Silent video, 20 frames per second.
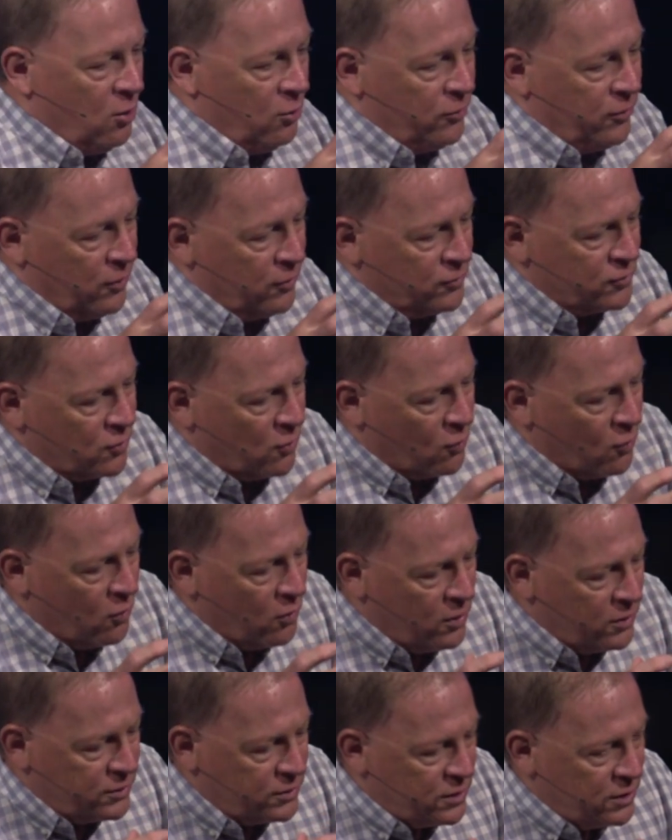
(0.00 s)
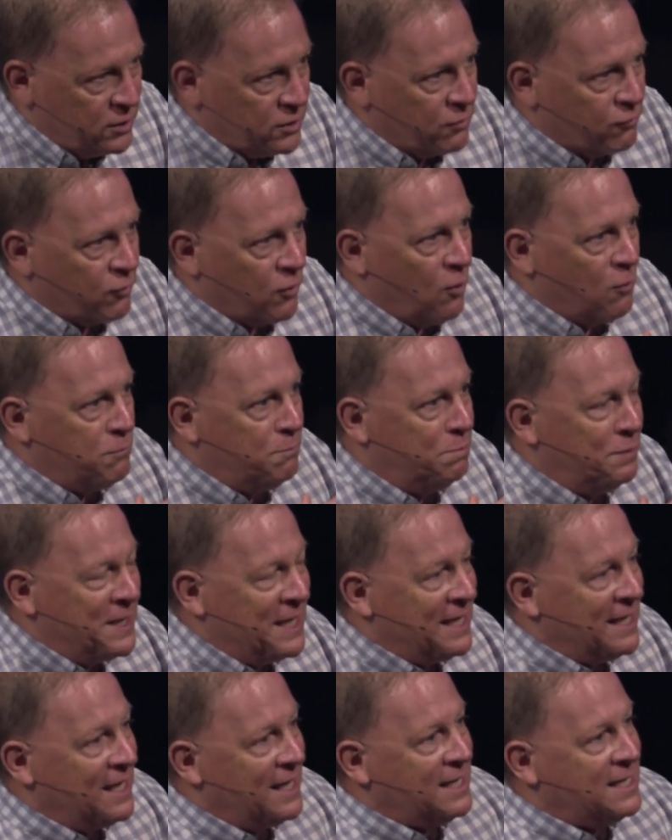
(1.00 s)
oh, those oranges grow
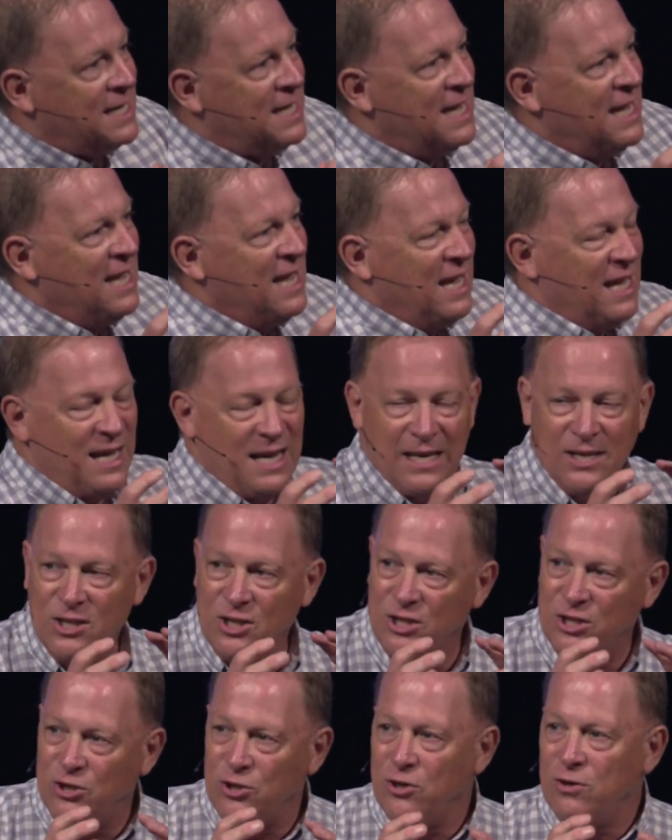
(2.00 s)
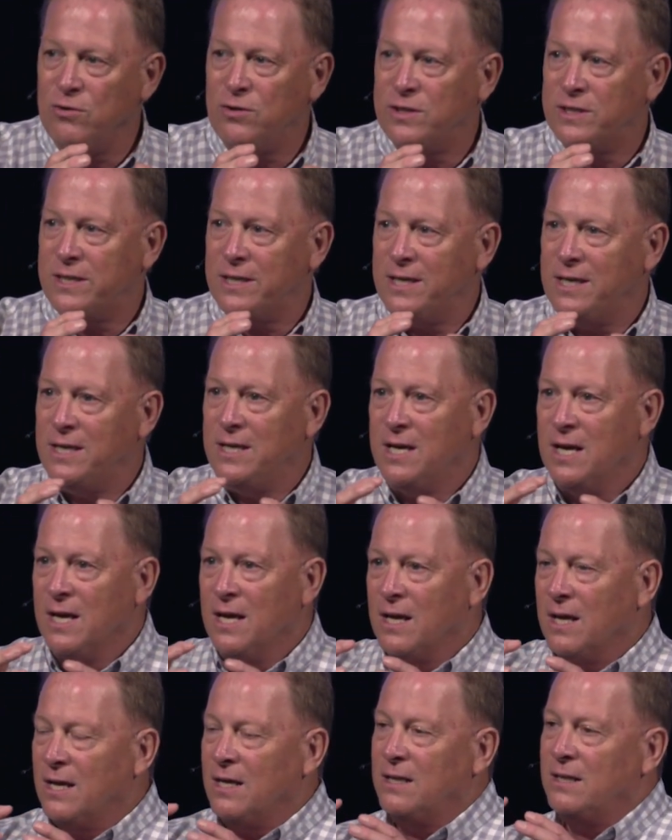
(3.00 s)
big and juicy
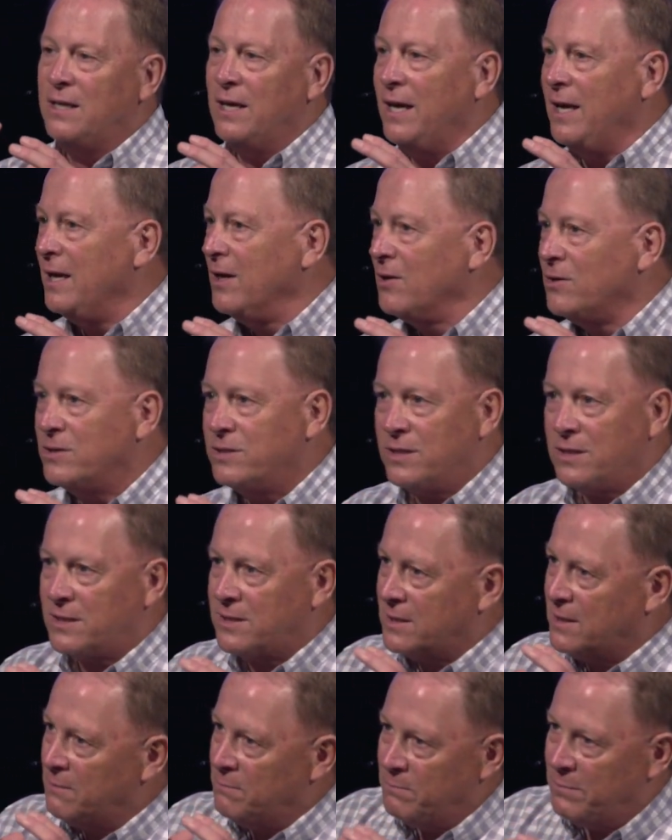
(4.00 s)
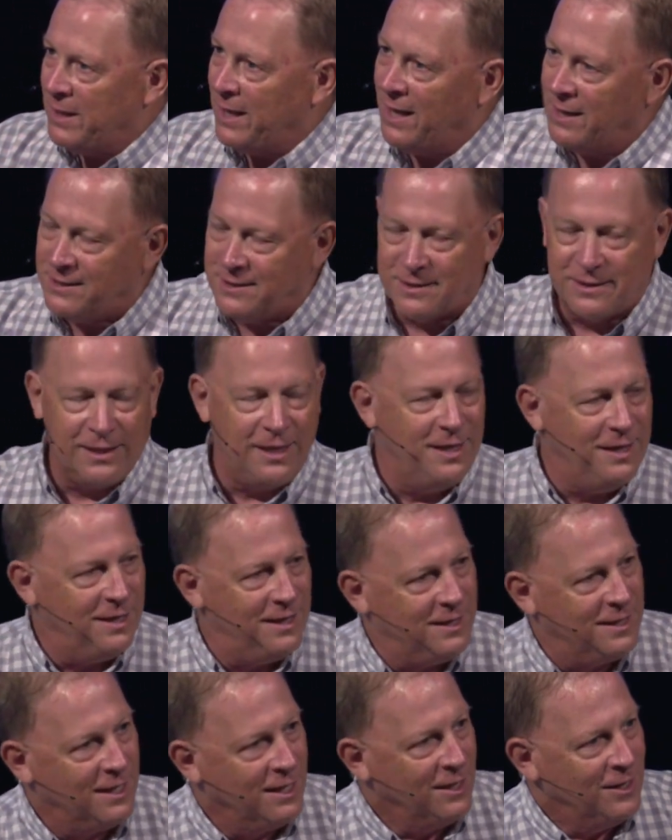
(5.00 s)
and they are just the best
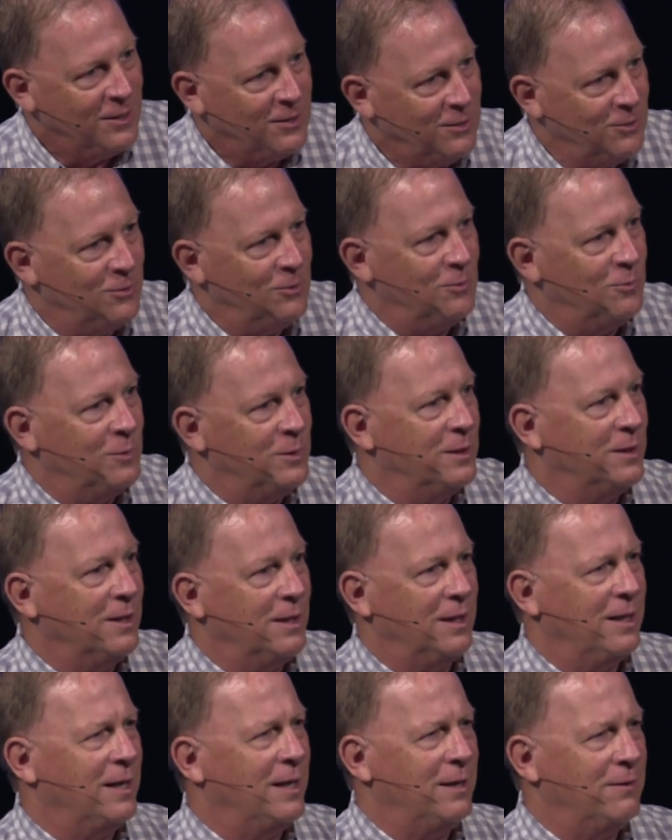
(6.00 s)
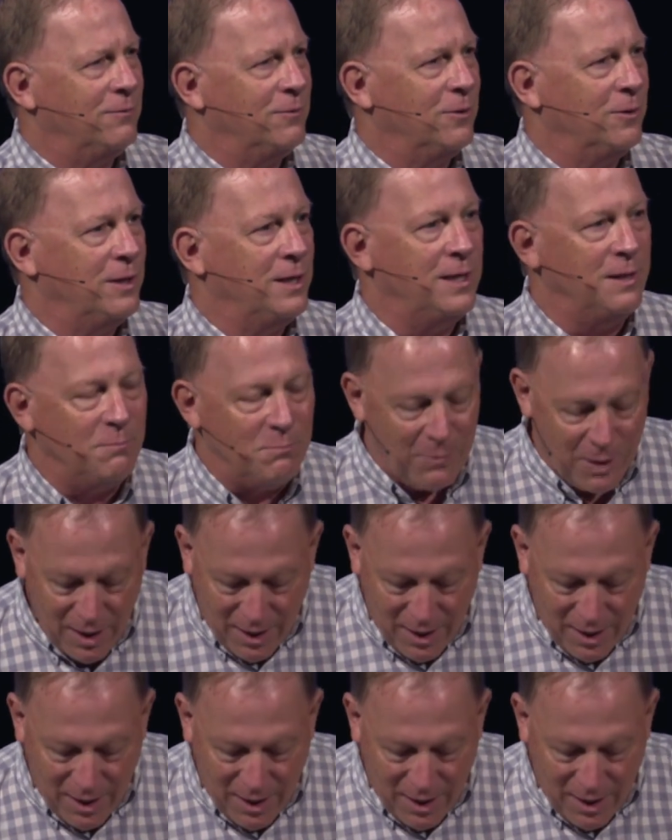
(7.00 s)
thing you will ever eat.